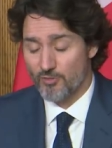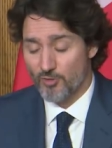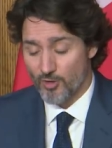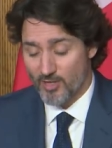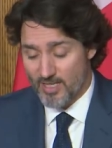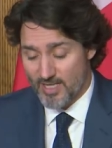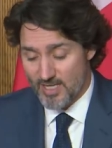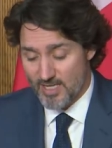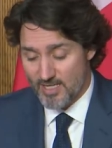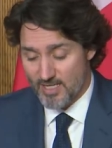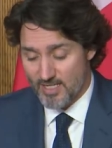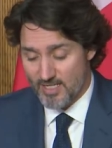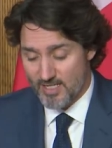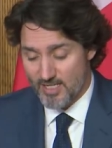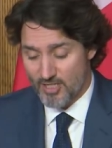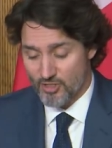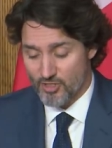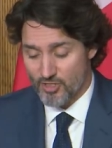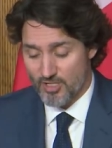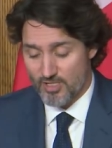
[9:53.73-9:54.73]
for key
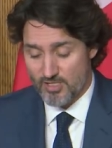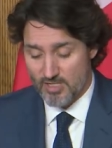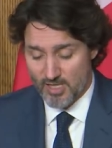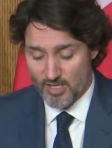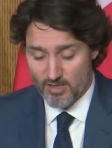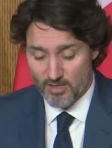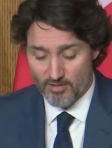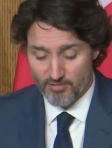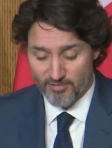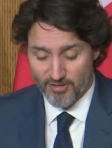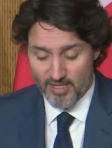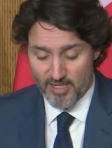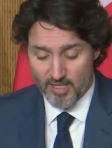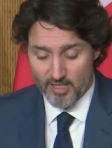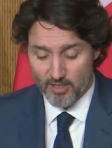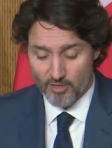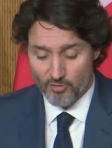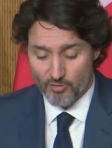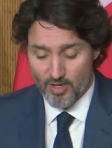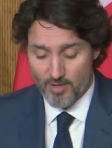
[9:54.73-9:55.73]
conditions in the
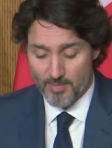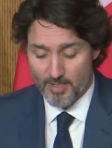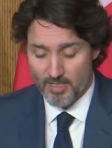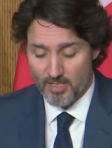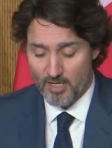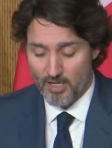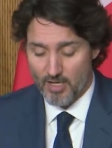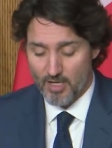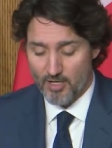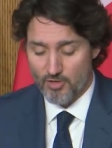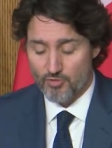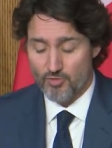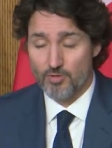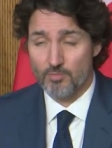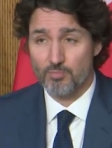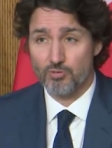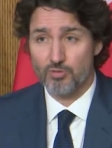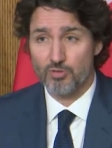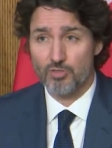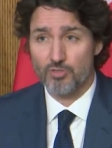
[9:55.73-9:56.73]
funding agreement to
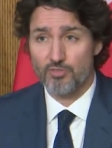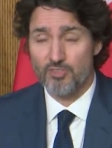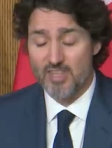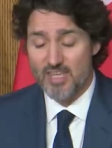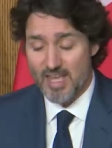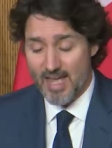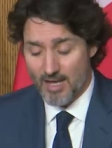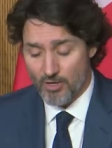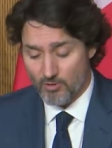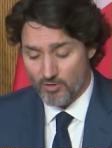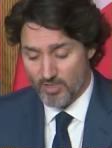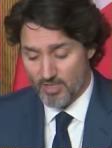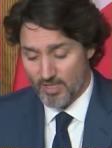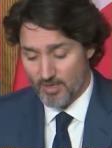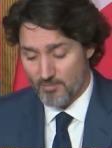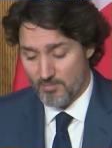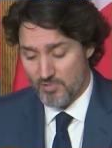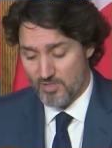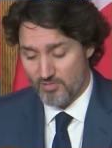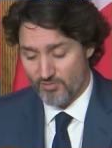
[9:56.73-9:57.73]
improve the
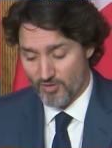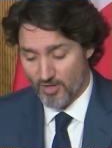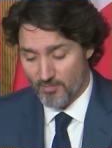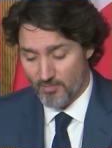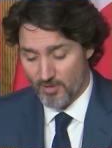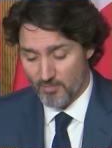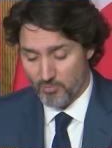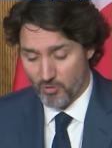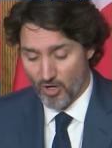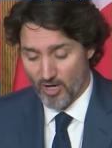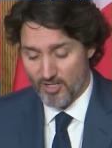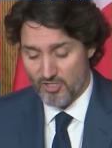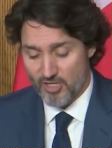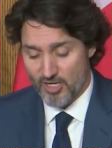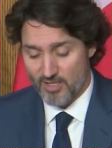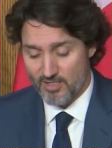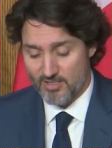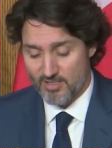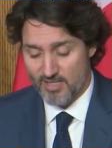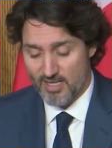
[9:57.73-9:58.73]
outcomes from the
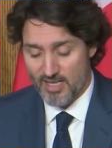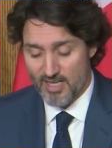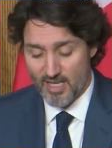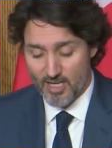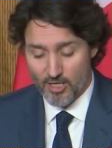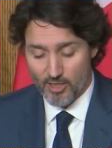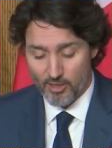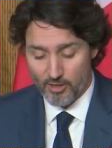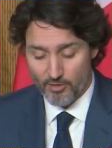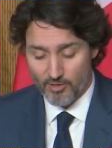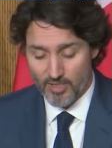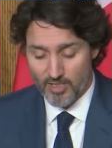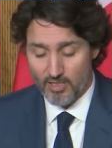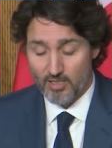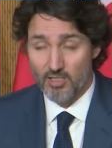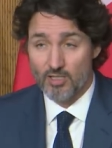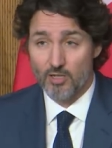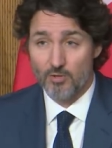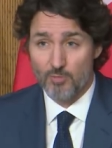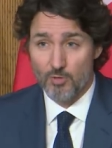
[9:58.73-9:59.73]
projects,
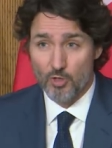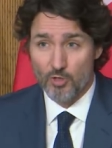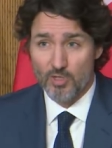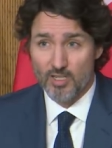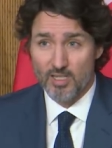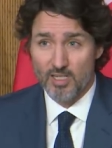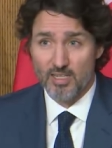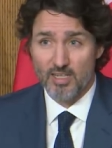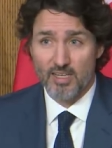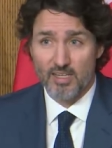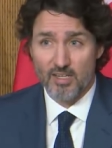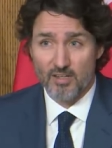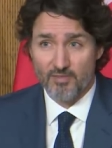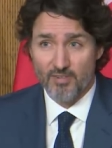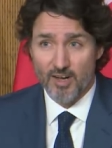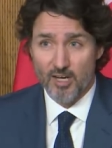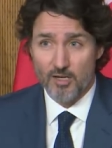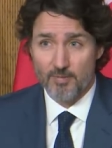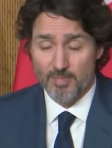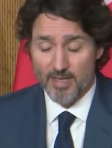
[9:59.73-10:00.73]
including community and
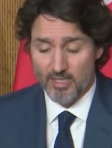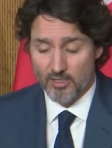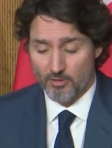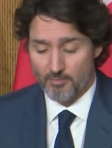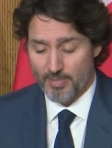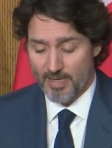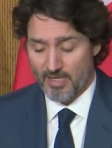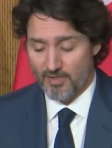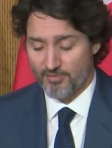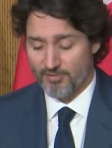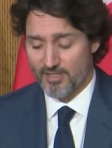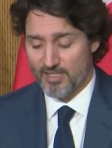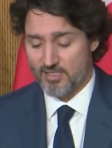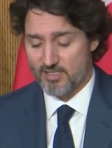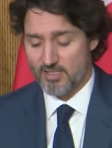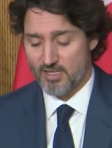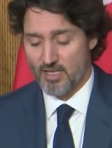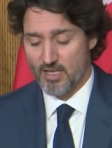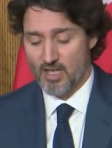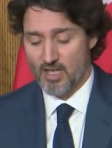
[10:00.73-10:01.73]
environmental benefits,